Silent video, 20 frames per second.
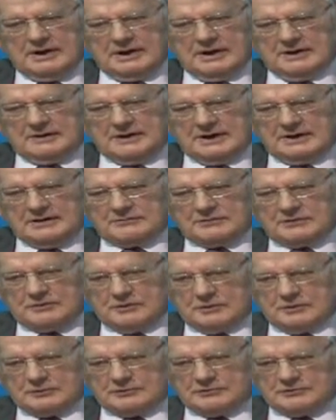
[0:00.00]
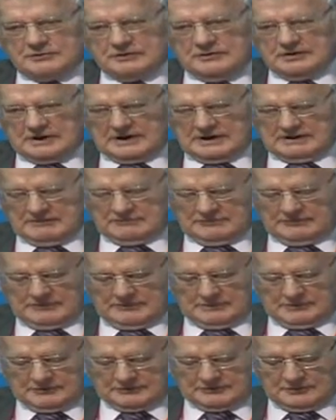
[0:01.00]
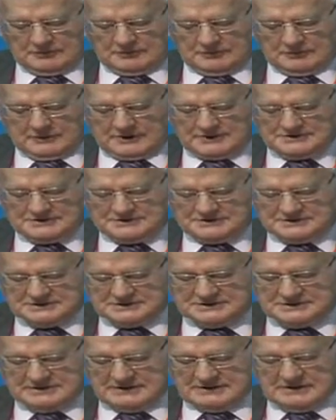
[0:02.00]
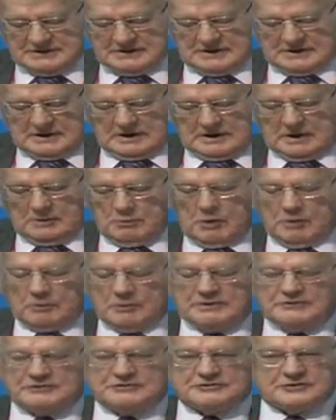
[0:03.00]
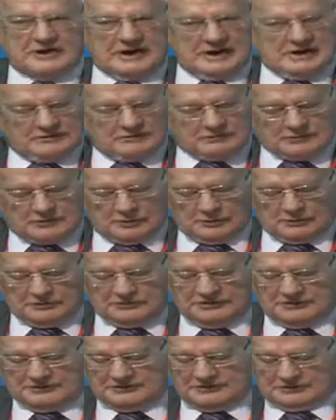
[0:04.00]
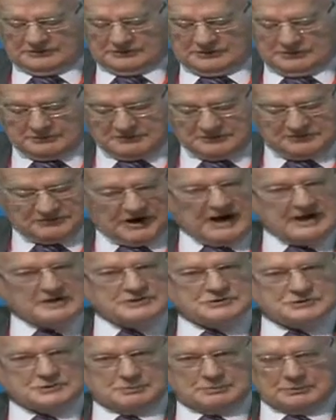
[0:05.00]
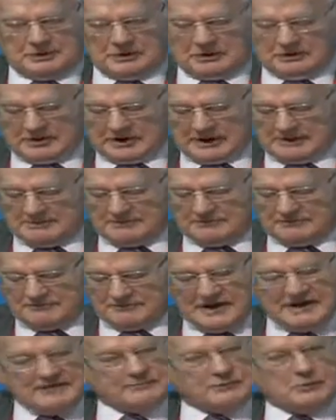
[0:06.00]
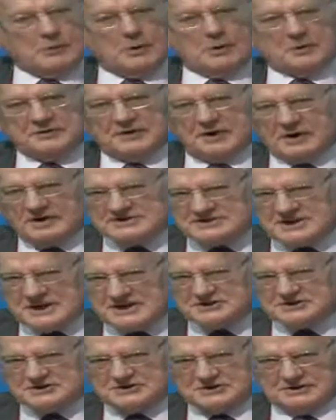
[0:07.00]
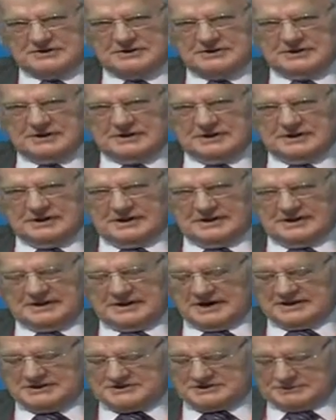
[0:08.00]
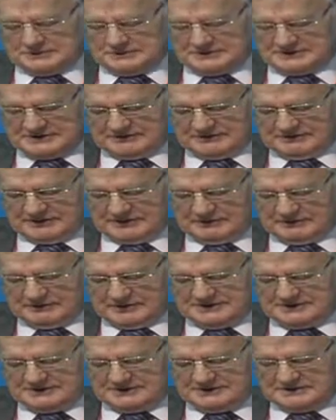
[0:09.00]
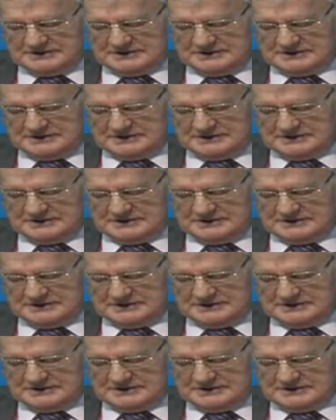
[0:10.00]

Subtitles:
And then, of course, amphibious operations. And what we've seen, of course, is a substantial program of naval modernization in the Asia-Pacific region.